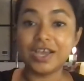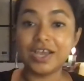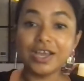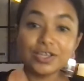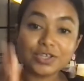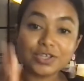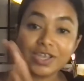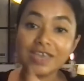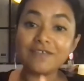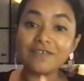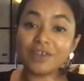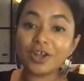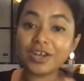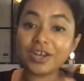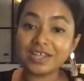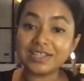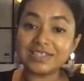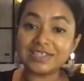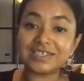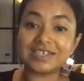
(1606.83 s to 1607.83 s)
So even on
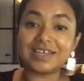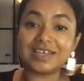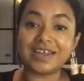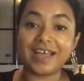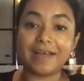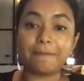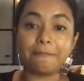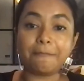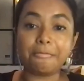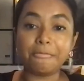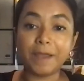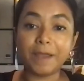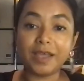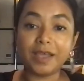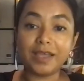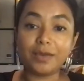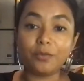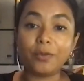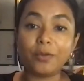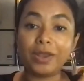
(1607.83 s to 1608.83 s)
Instagram,
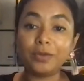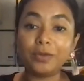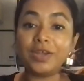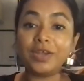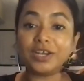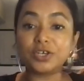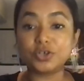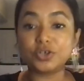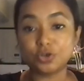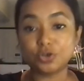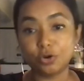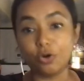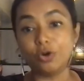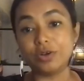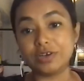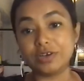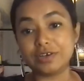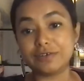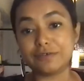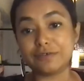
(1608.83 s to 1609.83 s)
when we are
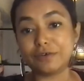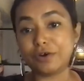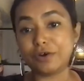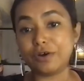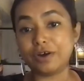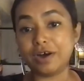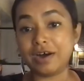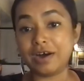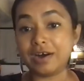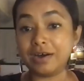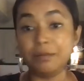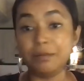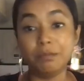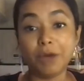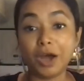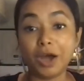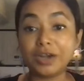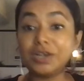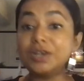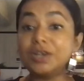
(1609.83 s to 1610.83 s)
trolled, for a
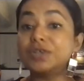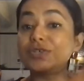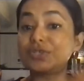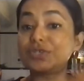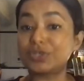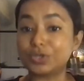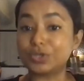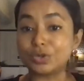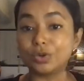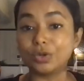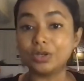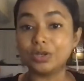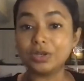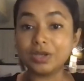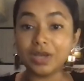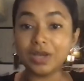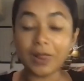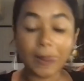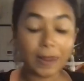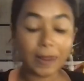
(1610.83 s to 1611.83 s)
model is trolled,
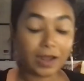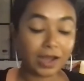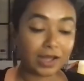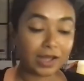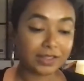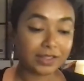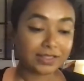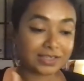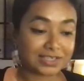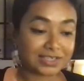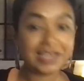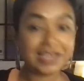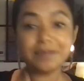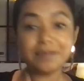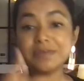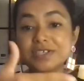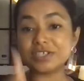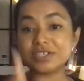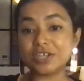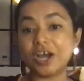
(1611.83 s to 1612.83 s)
the team
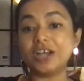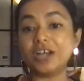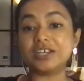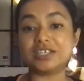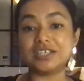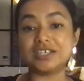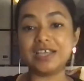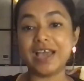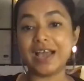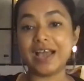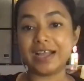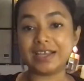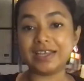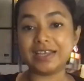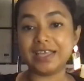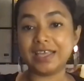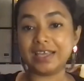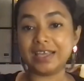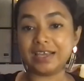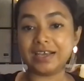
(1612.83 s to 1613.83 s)
is not
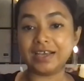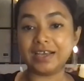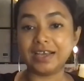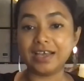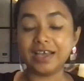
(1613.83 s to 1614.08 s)
reacting